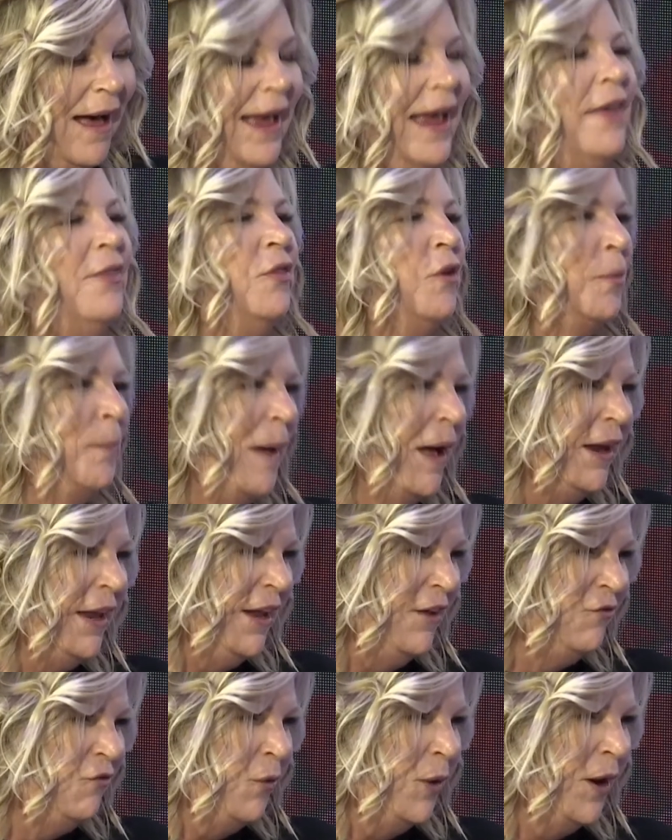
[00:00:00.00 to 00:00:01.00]
And their
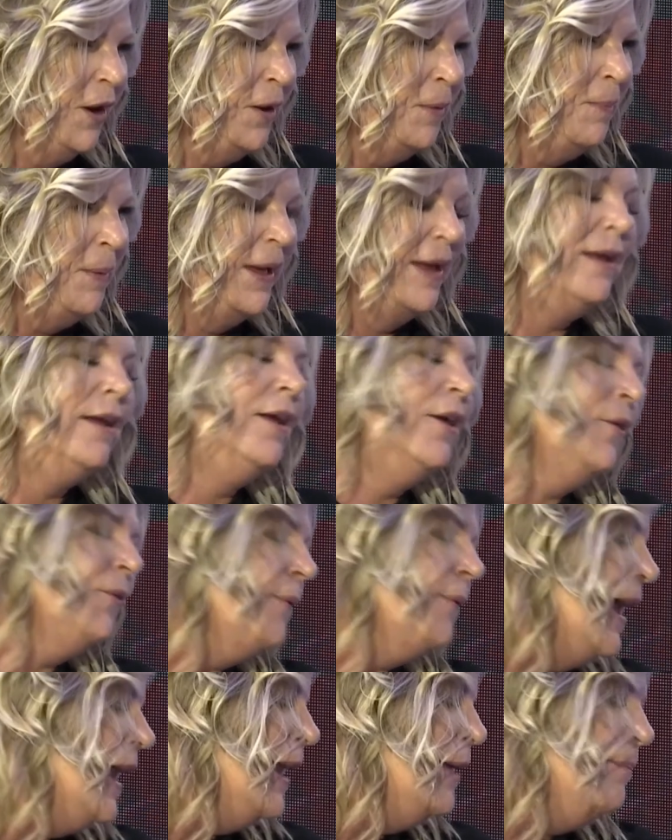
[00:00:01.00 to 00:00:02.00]
body of work. But you're
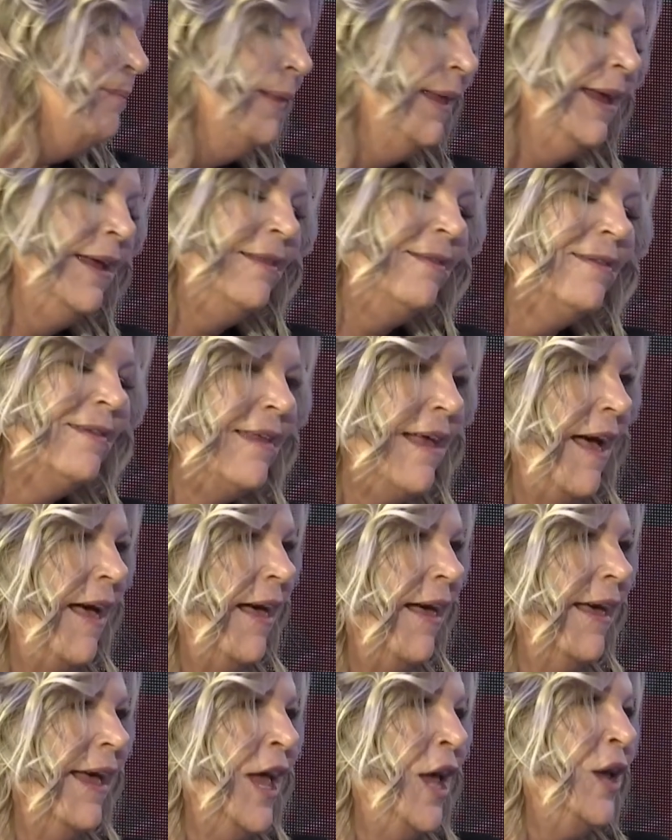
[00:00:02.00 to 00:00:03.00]
right, it's
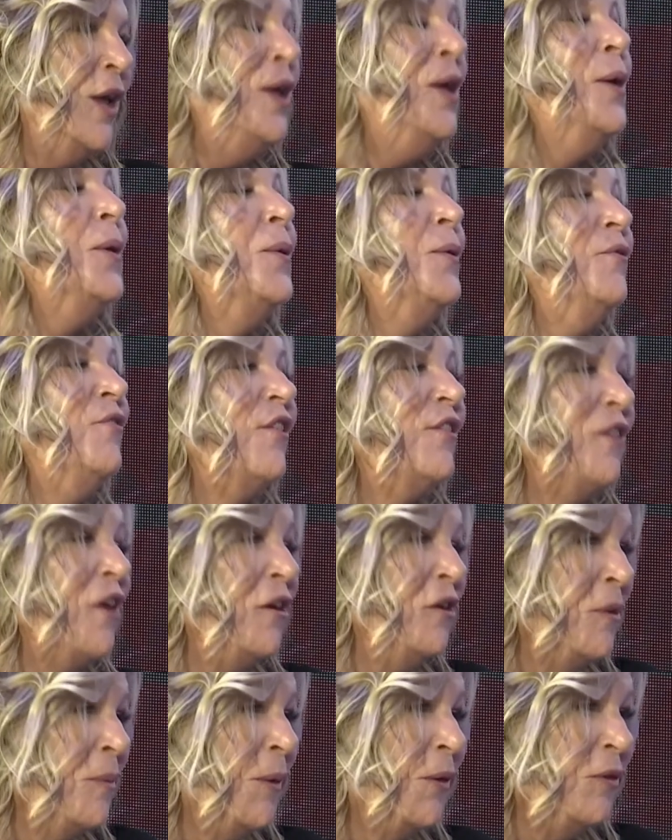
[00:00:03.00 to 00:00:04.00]
you just
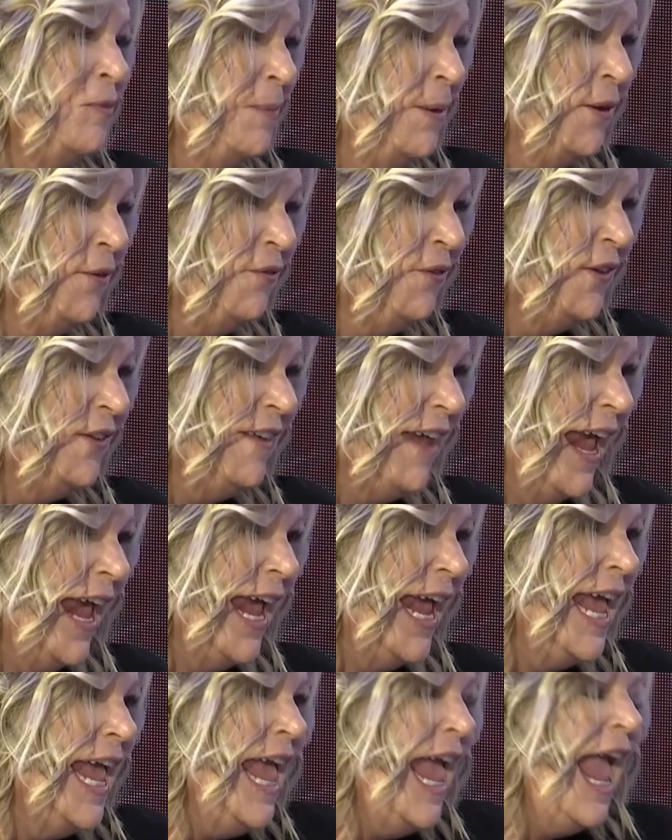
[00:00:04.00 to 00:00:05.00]
on your most beautiful
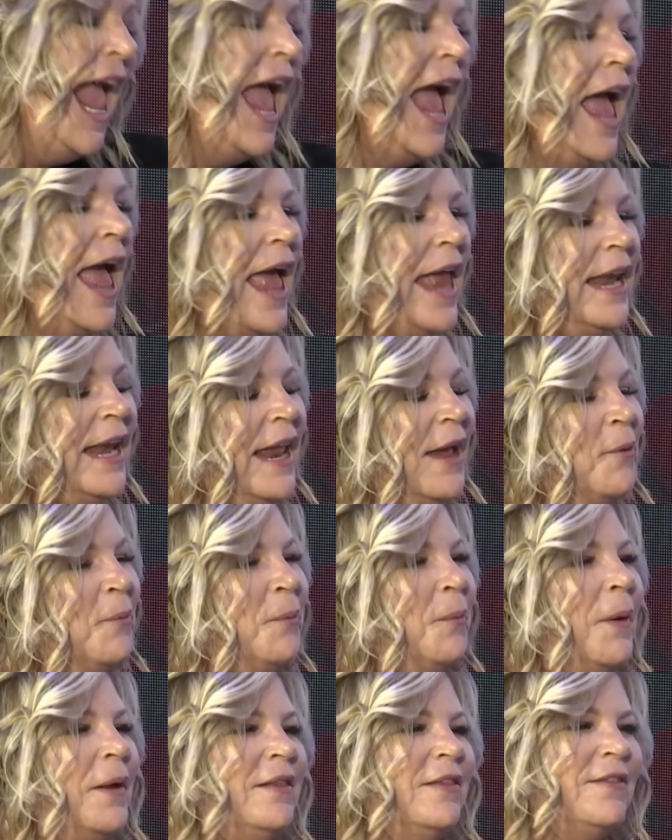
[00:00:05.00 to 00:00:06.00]
day. And
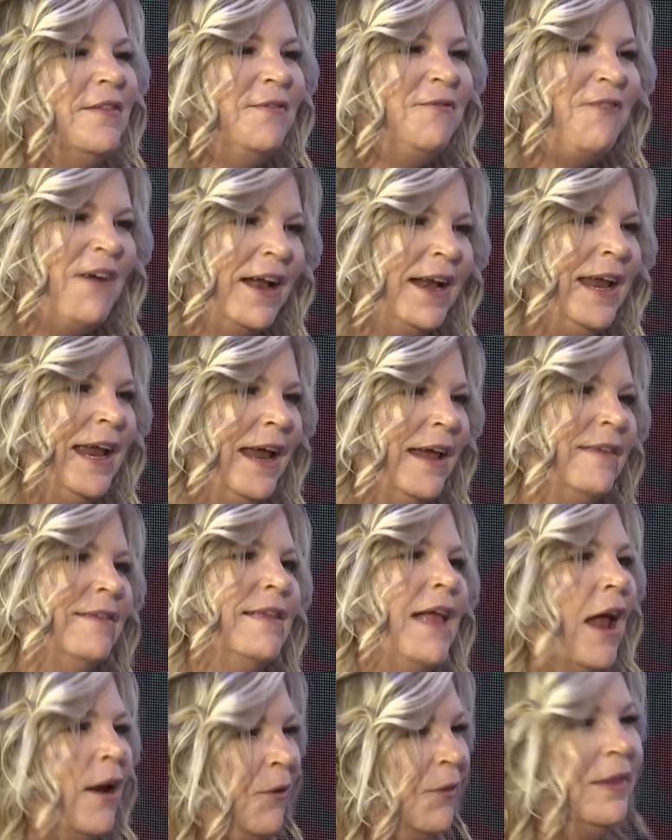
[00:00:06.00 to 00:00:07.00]
what's funny is
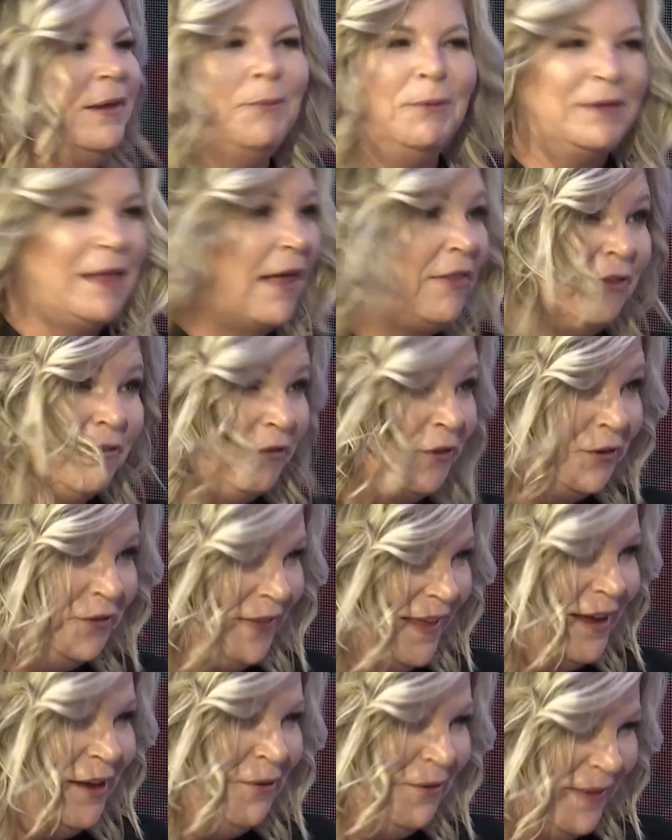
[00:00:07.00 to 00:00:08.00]
not only was that the first
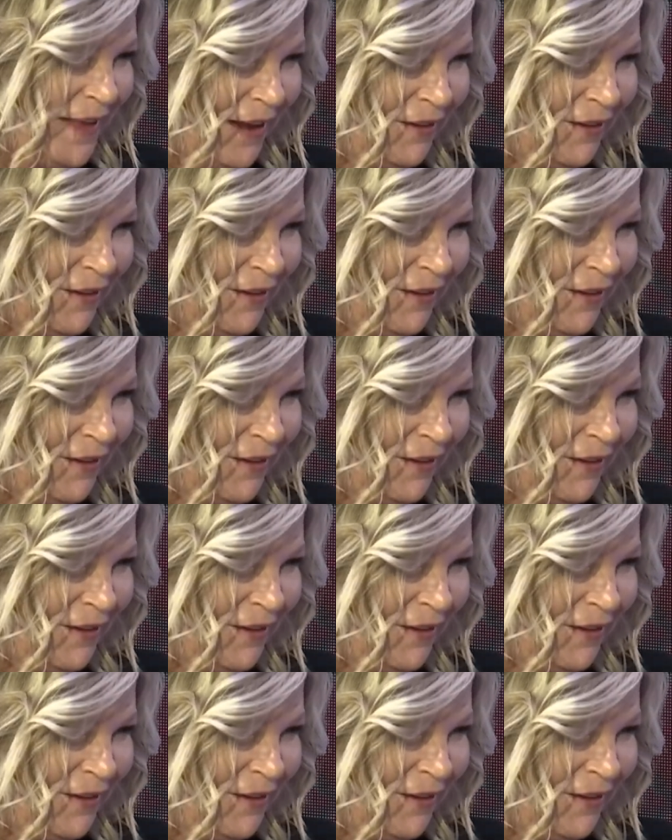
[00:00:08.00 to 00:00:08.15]
thing you said